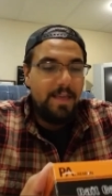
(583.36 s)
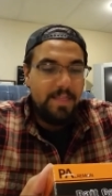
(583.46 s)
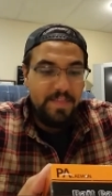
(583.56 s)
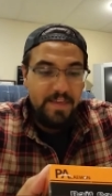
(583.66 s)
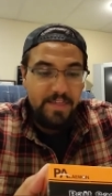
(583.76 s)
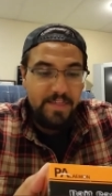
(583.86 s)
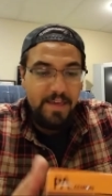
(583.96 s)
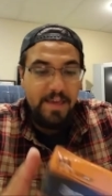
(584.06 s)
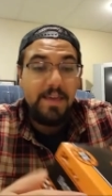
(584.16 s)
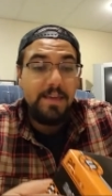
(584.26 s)
This
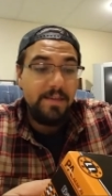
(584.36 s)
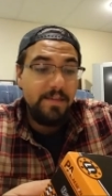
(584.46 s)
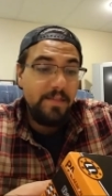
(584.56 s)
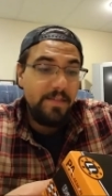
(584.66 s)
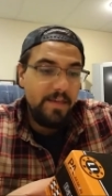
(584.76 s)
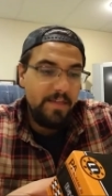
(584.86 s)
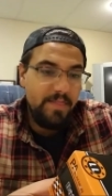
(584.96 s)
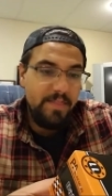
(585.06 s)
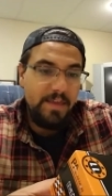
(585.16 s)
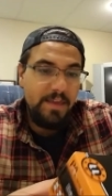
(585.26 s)
is
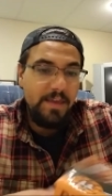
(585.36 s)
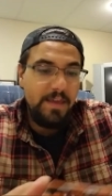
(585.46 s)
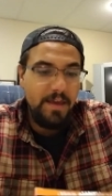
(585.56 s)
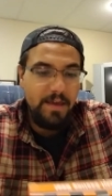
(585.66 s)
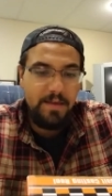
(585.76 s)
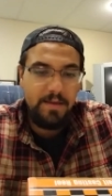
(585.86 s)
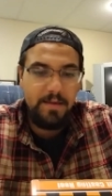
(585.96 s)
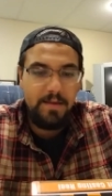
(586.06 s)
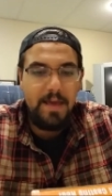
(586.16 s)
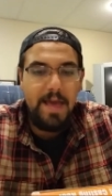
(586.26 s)
the
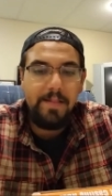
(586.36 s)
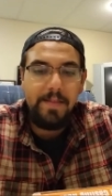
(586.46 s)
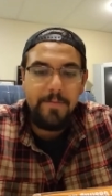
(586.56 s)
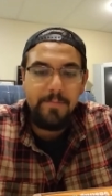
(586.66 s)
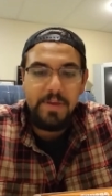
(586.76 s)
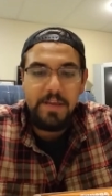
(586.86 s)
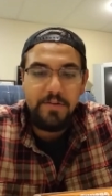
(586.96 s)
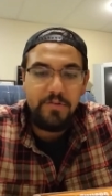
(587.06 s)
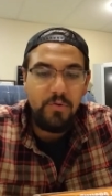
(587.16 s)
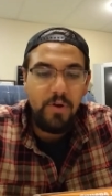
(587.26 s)

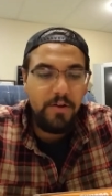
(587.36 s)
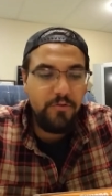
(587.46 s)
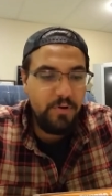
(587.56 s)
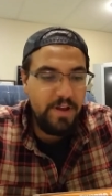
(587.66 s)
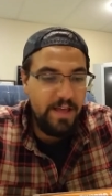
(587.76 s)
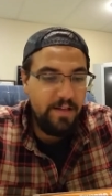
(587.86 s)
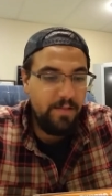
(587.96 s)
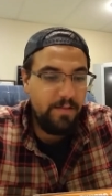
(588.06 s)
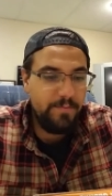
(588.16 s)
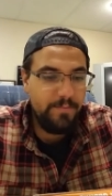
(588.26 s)
LMB
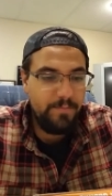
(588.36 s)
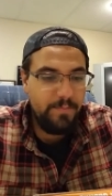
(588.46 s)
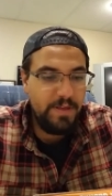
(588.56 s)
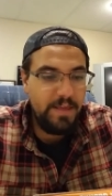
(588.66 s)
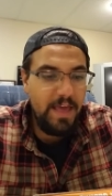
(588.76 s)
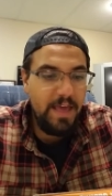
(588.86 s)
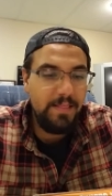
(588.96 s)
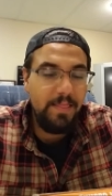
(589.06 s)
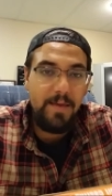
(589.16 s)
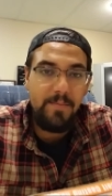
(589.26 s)
200L
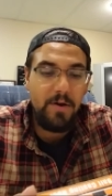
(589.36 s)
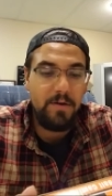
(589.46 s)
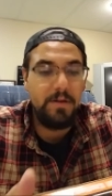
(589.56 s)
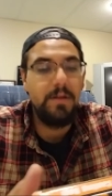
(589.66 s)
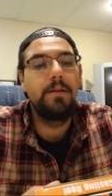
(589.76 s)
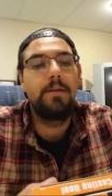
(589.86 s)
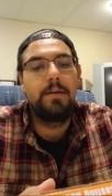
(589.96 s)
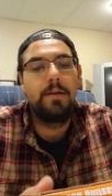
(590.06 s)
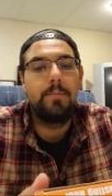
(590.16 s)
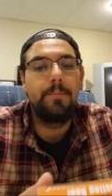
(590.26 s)
PA Lemon
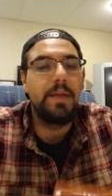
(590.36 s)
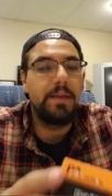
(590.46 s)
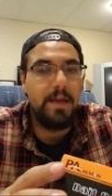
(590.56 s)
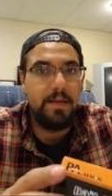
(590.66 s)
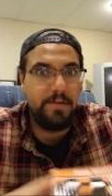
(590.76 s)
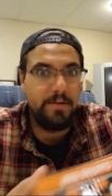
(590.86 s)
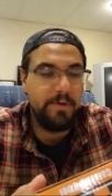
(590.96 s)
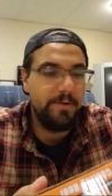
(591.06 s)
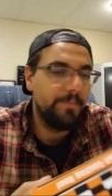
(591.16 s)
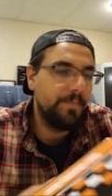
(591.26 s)
bait casting
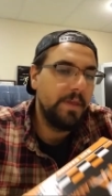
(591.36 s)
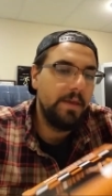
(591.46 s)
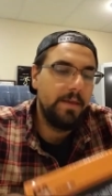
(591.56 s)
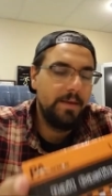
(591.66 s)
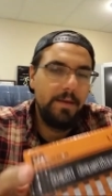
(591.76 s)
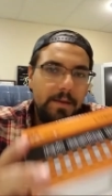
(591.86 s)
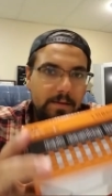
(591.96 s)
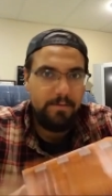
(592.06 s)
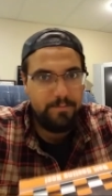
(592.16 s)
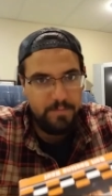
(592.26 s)
reel.
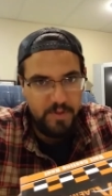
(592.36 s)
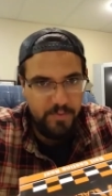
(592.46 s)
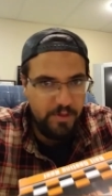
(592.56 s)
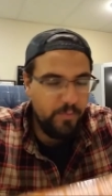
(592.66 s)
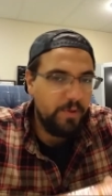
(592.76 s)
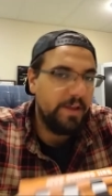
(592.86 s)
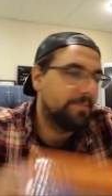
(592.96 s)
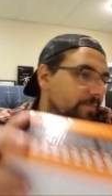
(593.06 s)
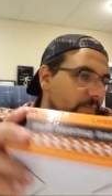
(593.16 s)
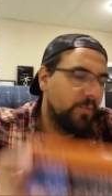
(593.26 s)
Let me explain.
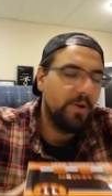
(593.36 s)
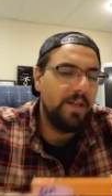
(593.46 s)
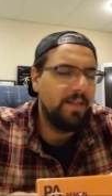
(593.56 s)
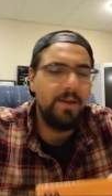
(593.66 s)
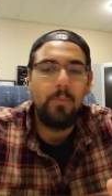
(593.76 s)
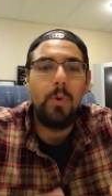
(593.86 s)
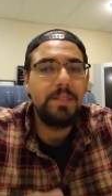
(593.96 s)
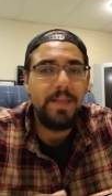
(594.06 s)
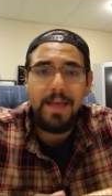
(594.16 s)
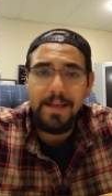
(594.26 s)
You're probably like,
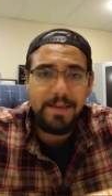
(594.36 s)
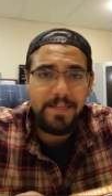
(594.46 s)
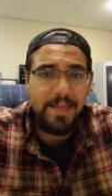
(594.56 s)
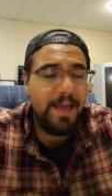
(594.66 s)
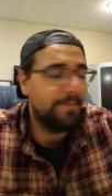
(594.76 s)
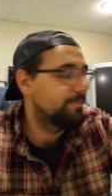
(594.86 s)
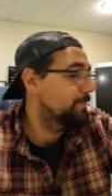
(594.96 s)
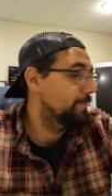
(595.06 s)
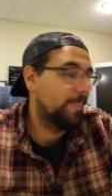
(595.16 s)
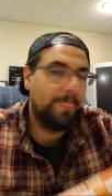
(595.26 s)
what the heck is that?
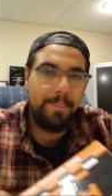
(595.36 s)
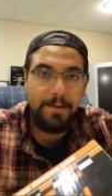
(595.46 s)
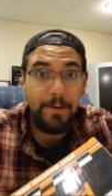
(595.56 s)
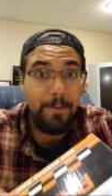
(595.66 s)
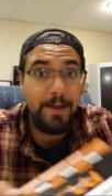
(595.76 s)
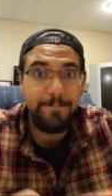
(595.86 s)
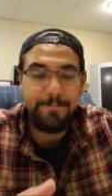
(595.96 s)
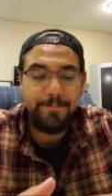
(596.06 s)
You're right.